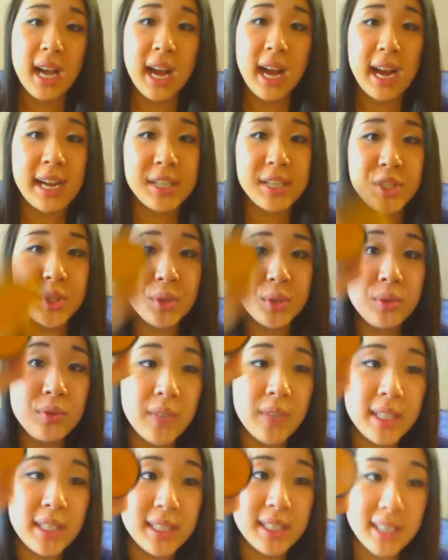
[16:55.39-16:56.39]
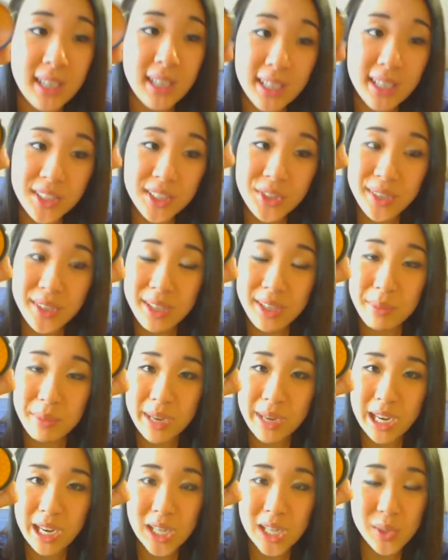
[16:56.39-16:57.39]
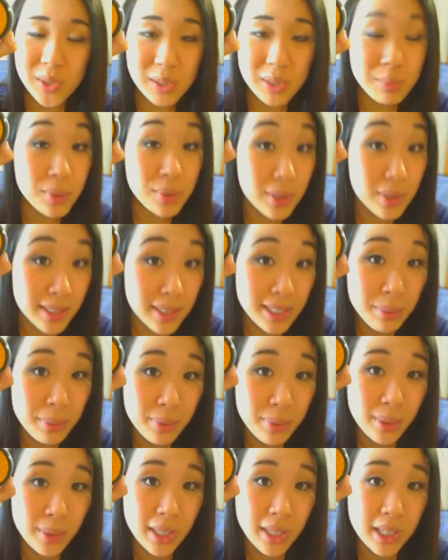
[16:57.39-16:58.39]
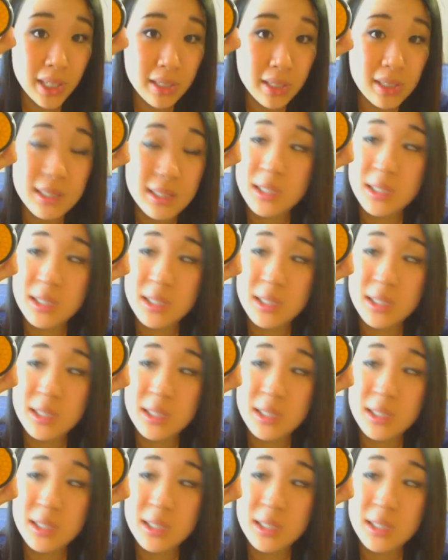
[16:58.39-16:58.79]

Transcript: I do find its hydrating power pretty good.